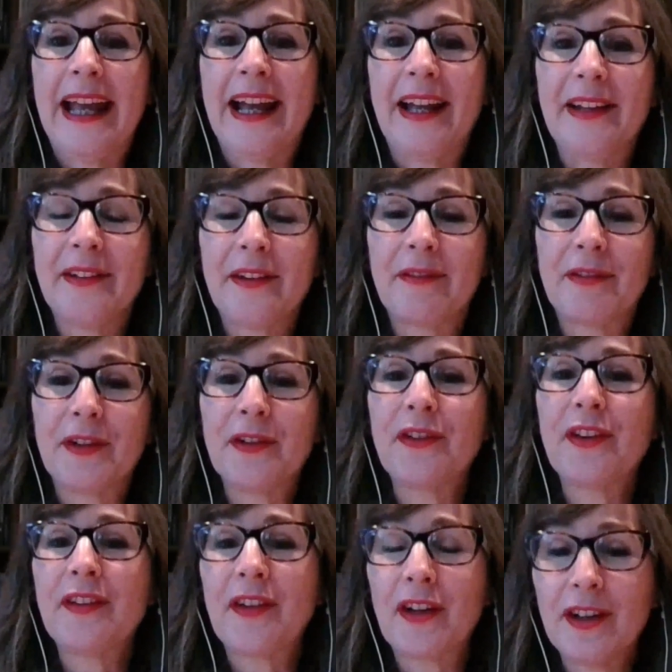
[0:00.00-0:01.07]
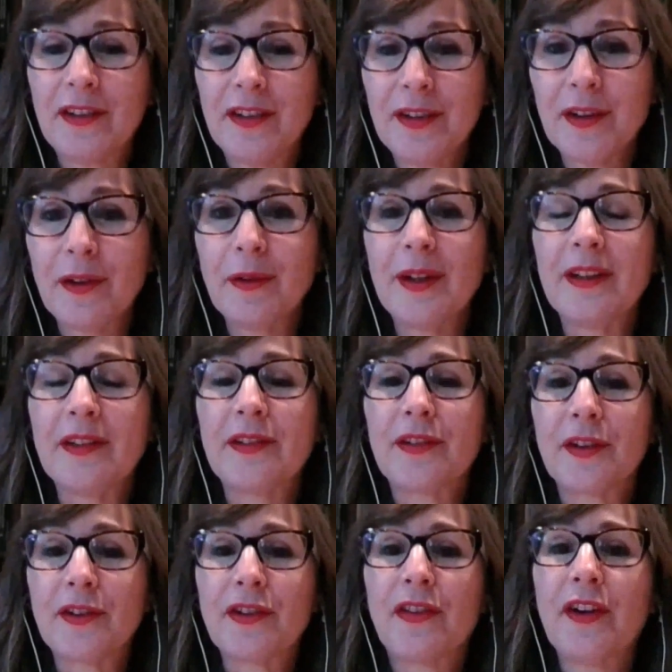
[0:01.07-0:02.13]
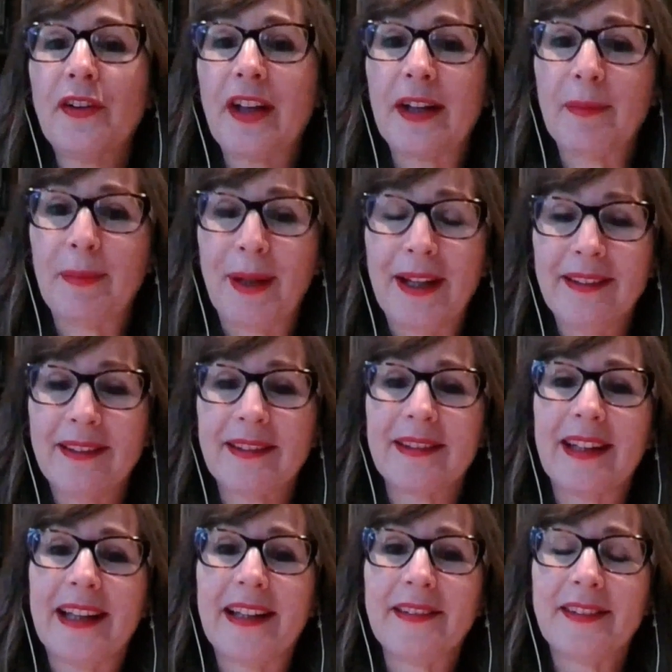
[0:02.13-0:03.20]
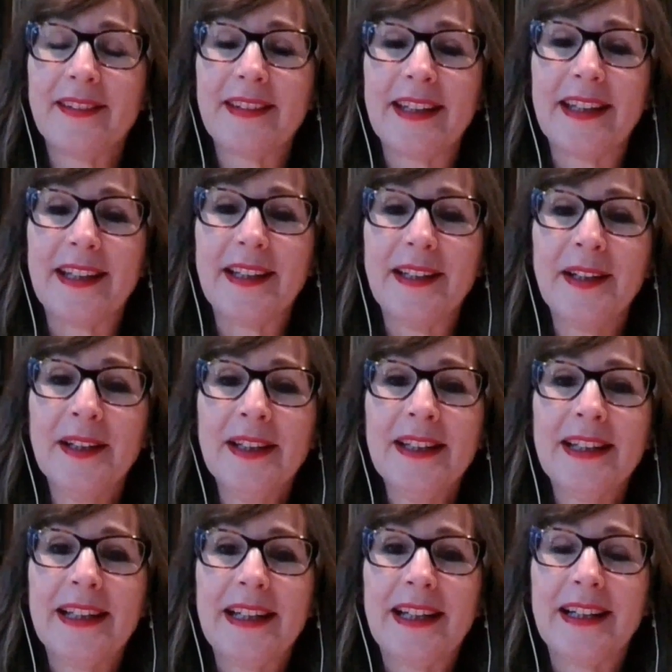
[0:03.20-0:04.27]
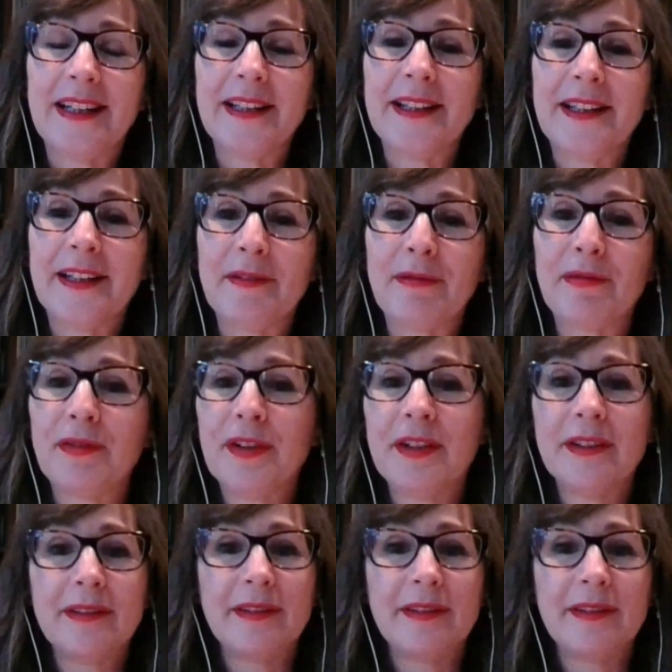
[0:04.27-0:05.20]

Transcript: and the first thing they're going to do is search their database and see if